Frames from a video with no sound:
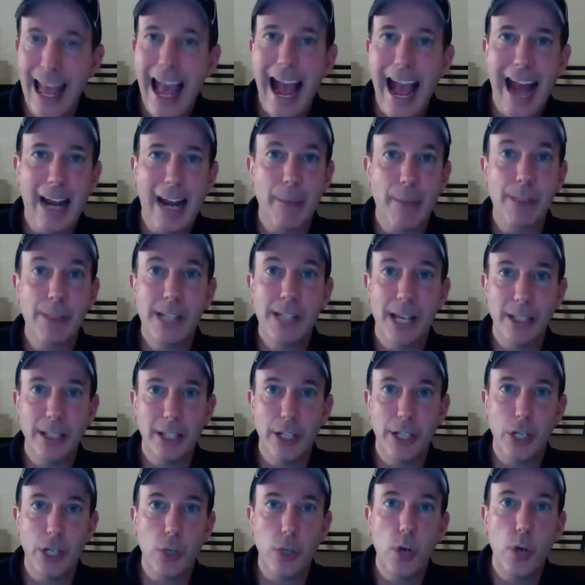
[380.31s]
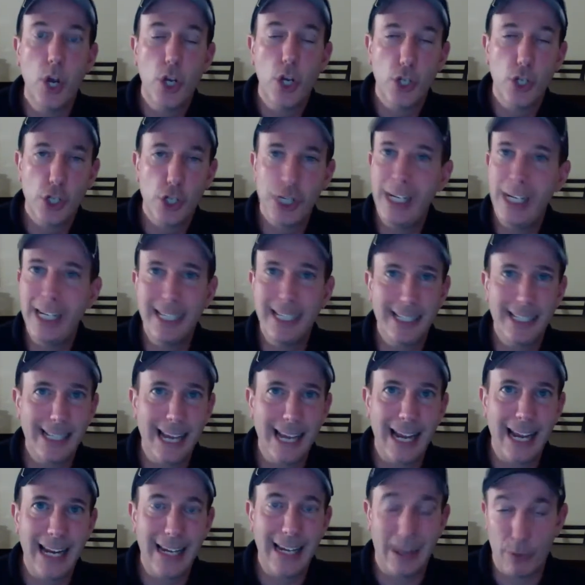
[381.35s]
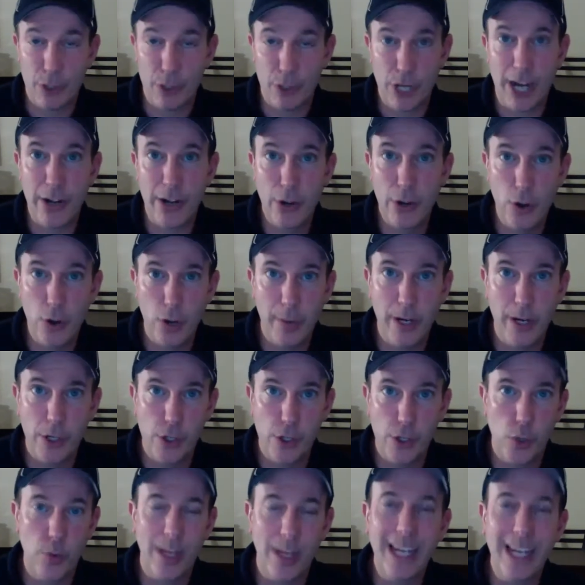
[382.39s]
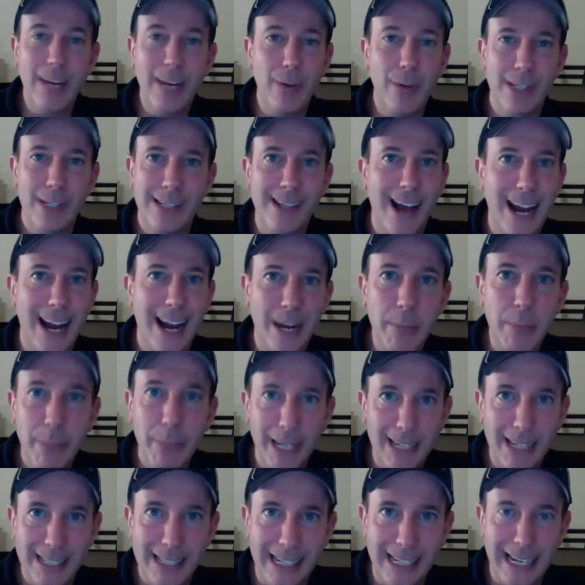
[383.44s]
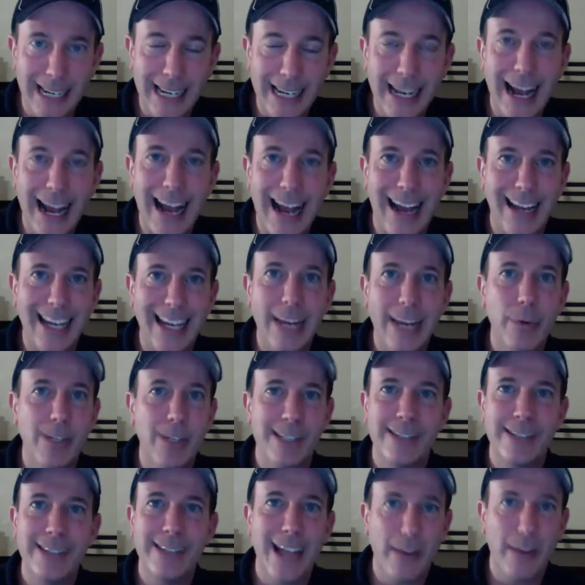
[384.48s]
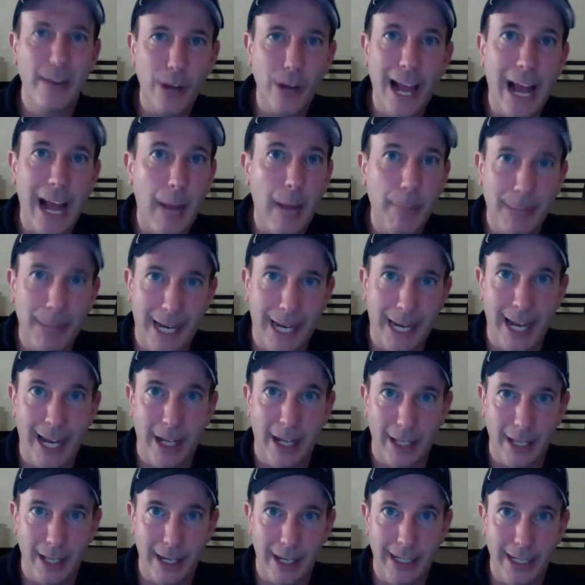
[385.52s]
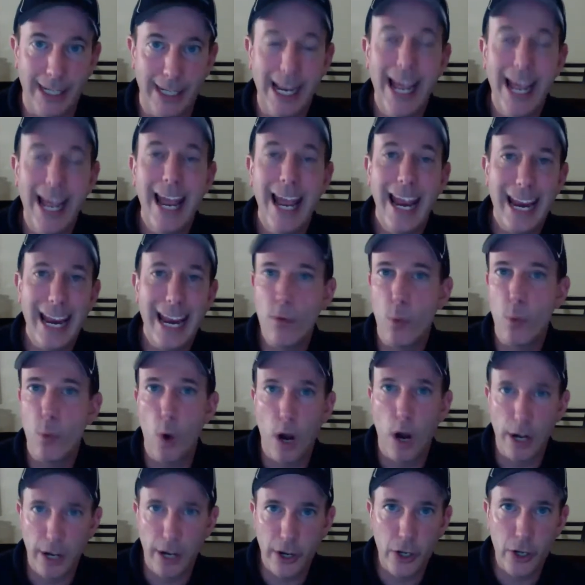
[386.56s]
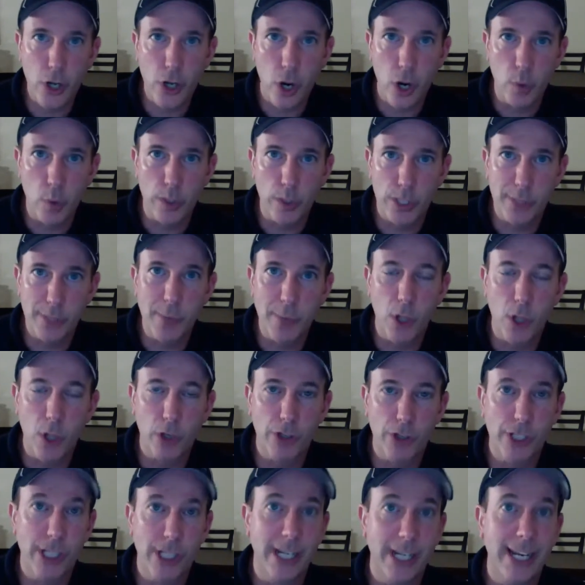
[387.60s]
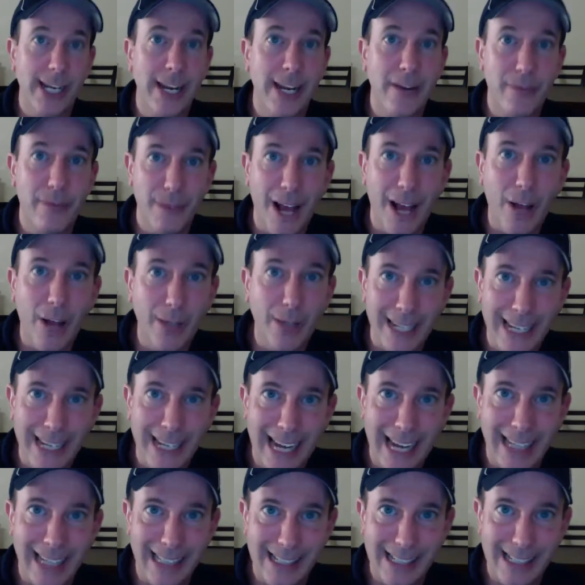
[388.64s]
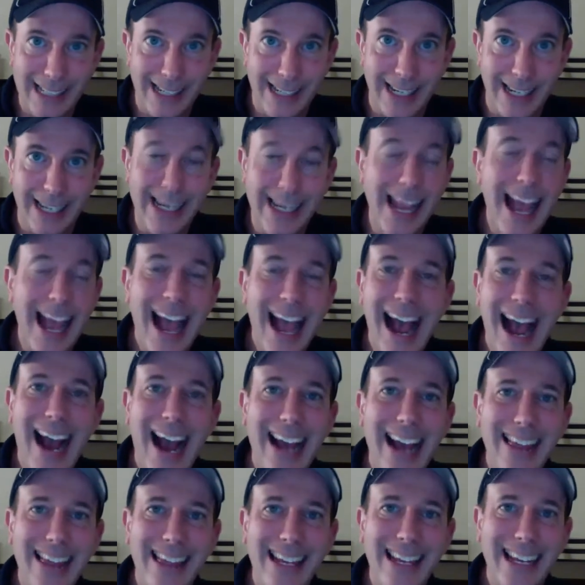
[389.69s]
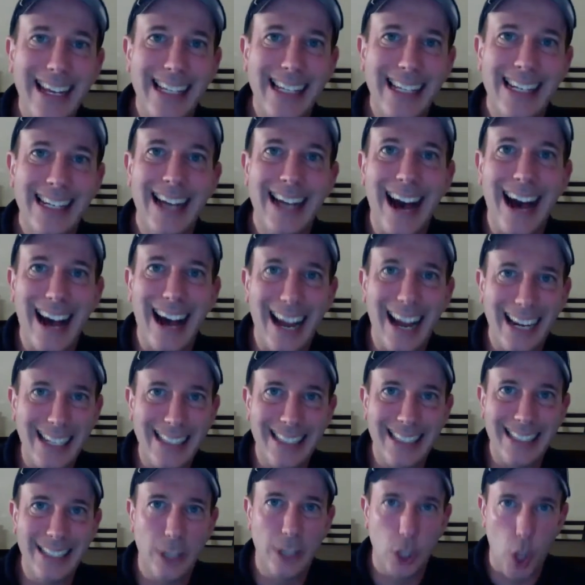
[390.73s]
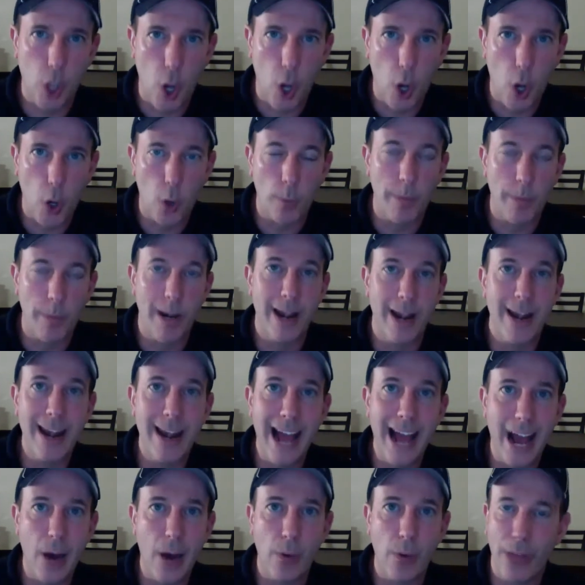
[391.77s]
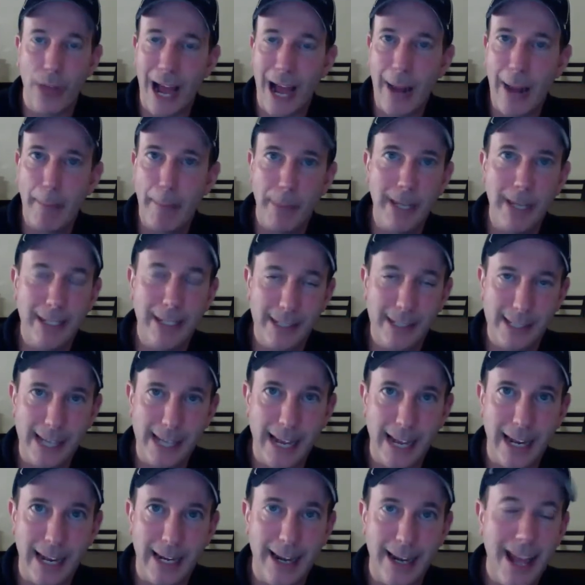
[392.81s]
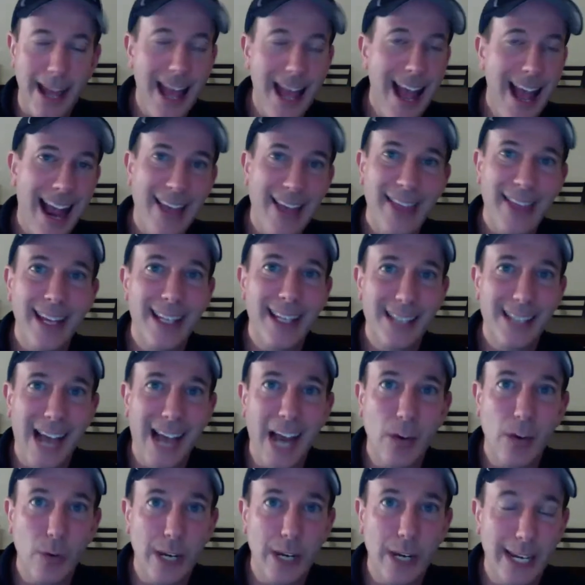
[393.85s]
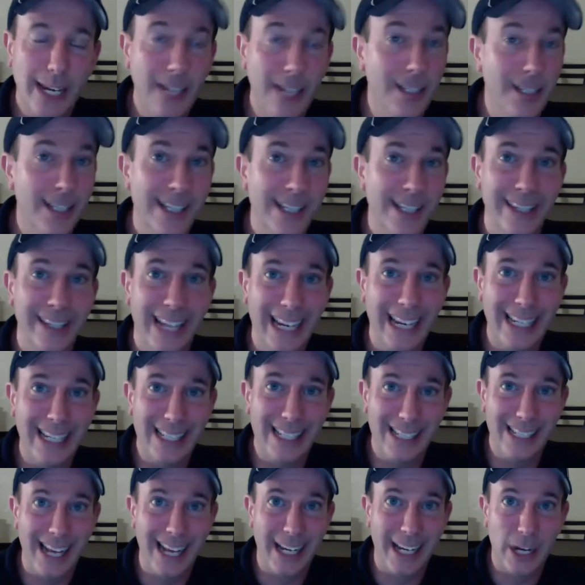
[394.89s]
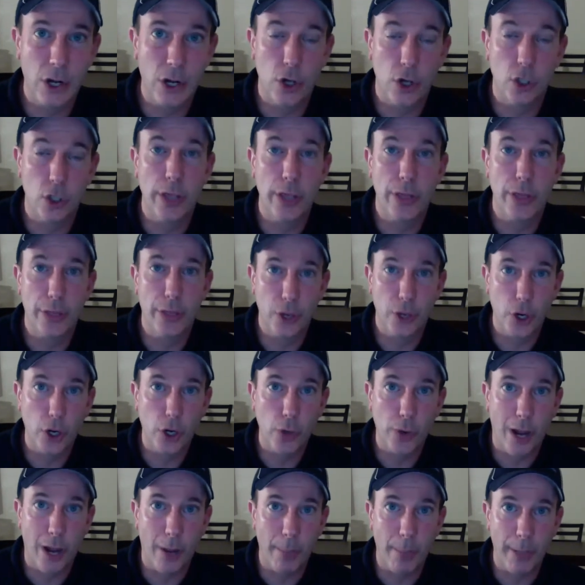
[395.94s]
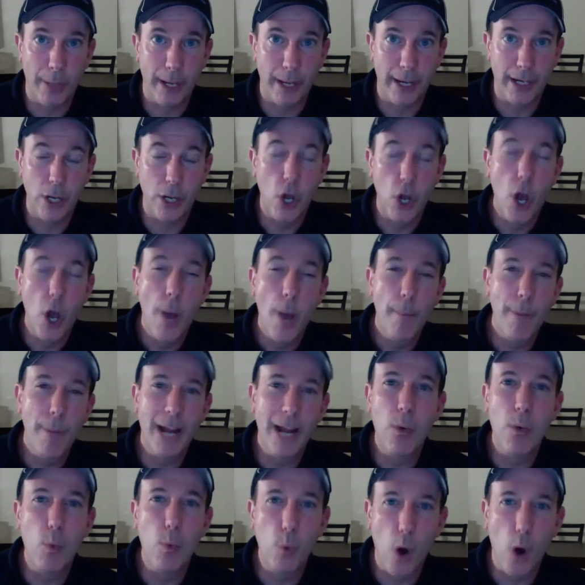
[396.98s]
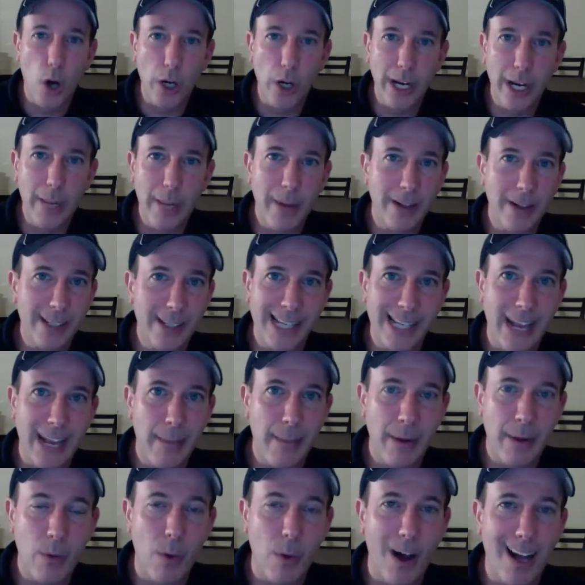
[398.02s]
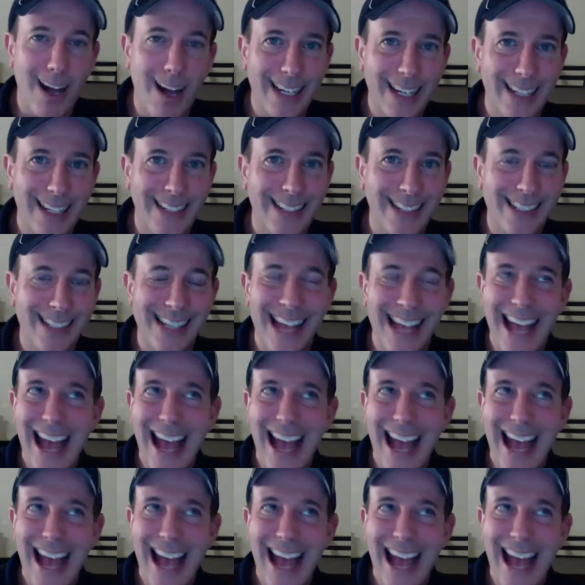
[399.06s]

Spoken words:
And I'm telling you, she said, which I knew to be true, that he was not a big city guy. He was never happy in L.A. He wanted to go to a smaller city. He found him in Kansas City. I think it's an ideal home. Now, that being said, I think Tyreek Hill is a late second, early third round pick, but I worry about Sammy Watkins.